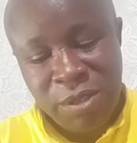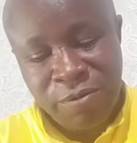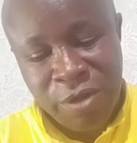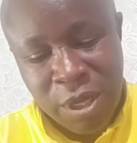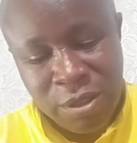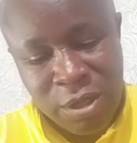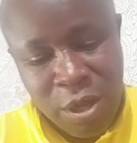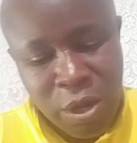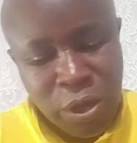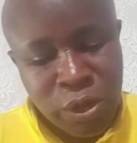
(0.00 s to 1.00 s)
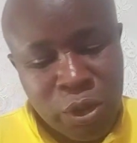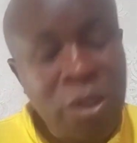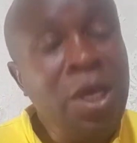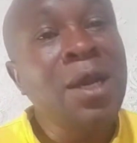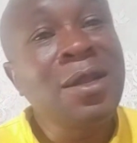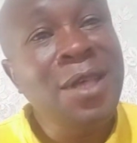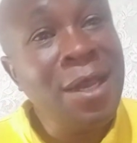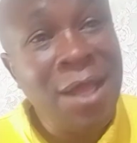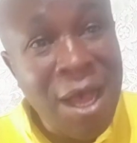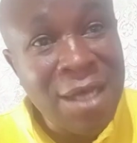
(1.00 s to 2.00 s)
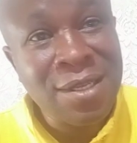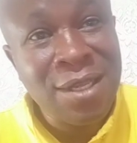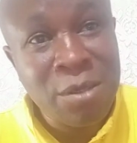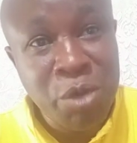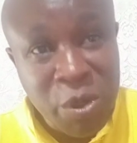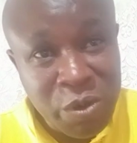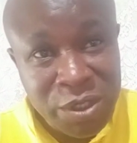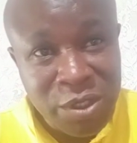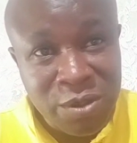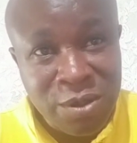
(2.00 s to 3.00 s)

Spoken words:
affairs. So they'll ask that big question.